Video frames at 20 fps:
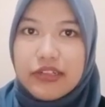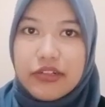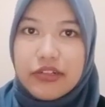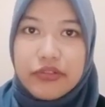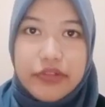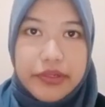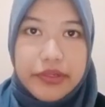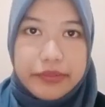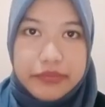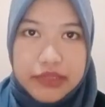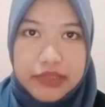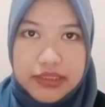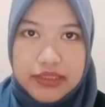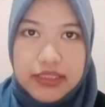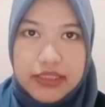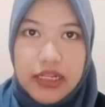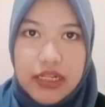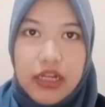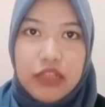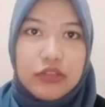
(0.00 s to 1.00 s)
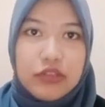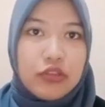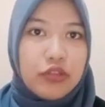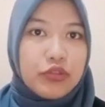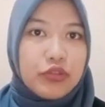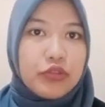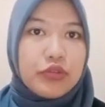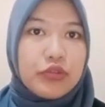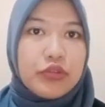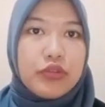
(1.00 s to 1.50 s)
An agreement
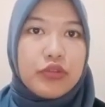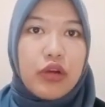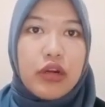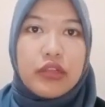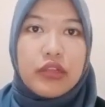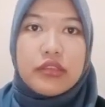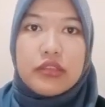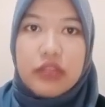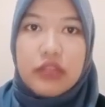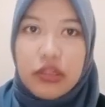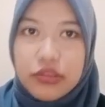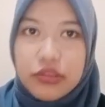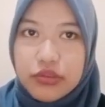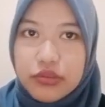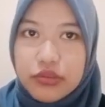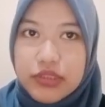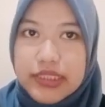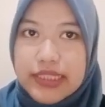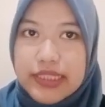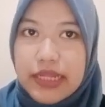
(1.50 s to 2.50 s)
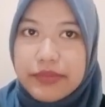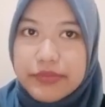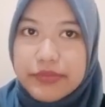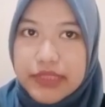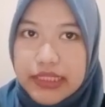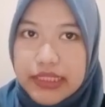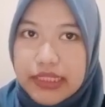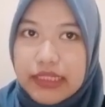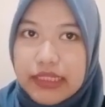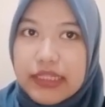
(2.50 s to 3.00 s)
not to do or not to do
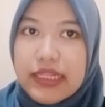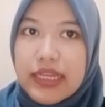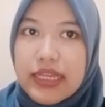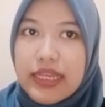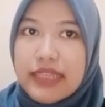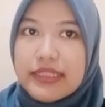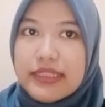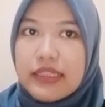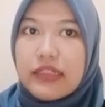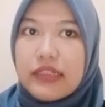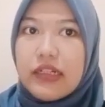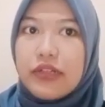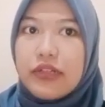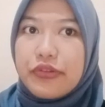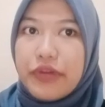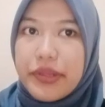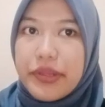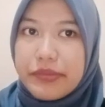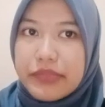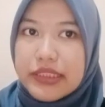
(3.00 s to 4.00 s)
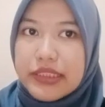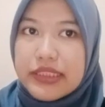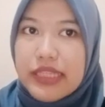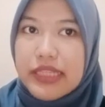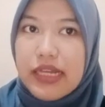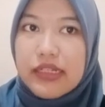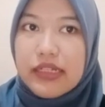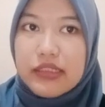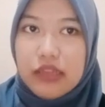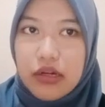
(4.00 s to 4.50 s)
something is an agreement
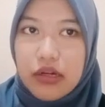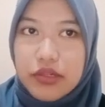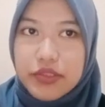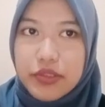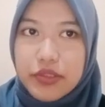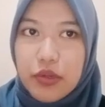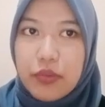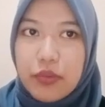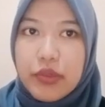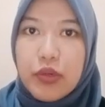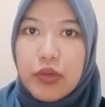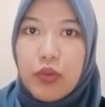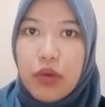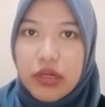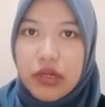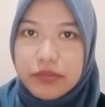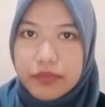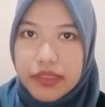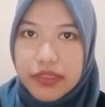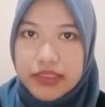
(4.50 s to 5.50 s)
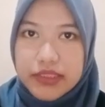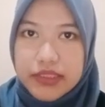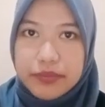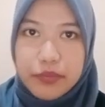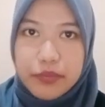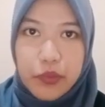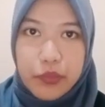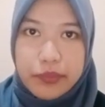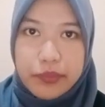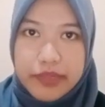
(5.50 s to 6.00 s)
that occurs when one party
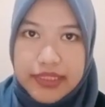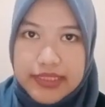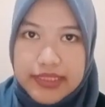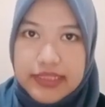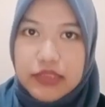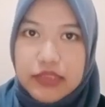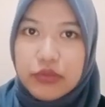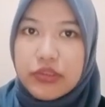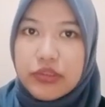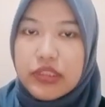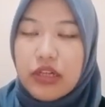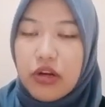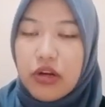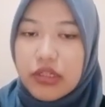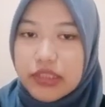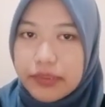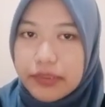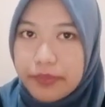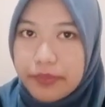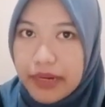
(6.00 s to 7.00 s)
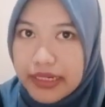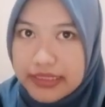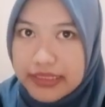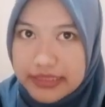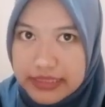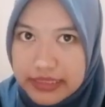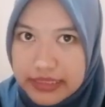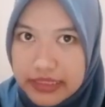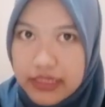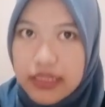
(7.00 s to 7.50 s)
promises to the other
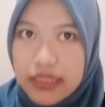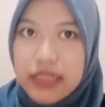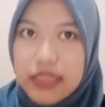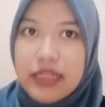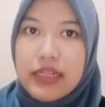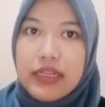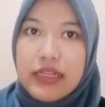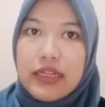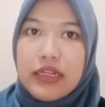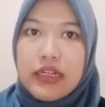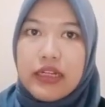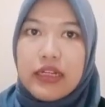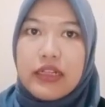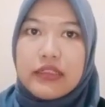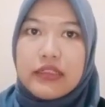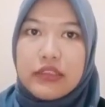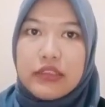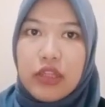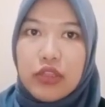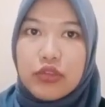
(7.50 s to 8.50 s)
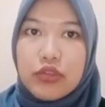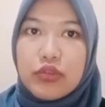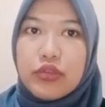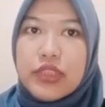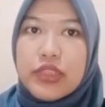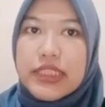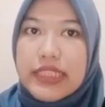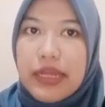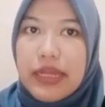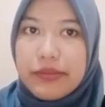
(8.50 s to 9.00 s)
party not
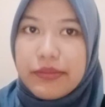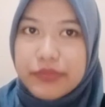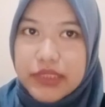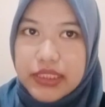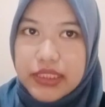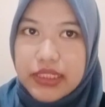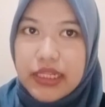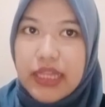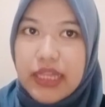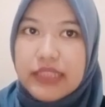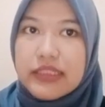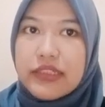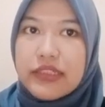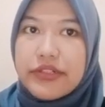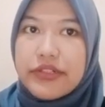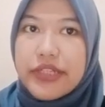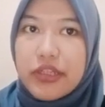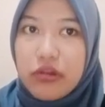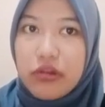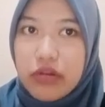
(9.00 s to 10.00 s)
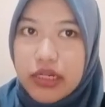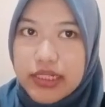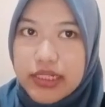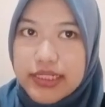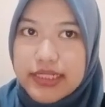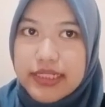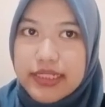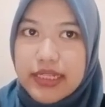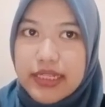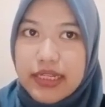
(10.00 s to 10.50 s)
to do something at the
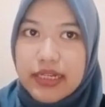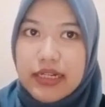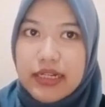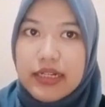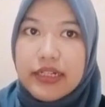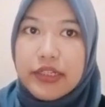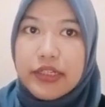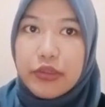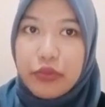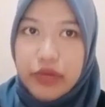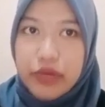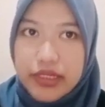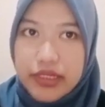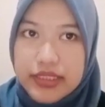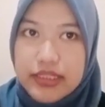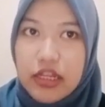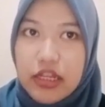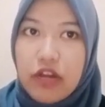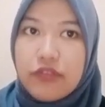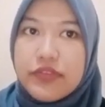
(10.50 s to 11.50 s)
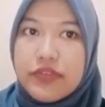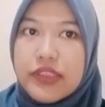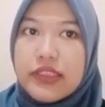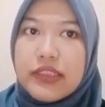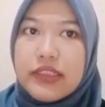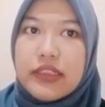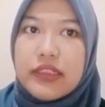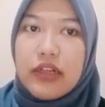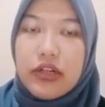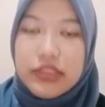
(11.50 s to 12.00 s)
request of
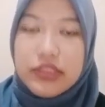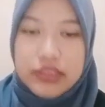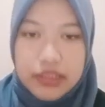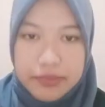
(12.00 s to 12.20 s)
the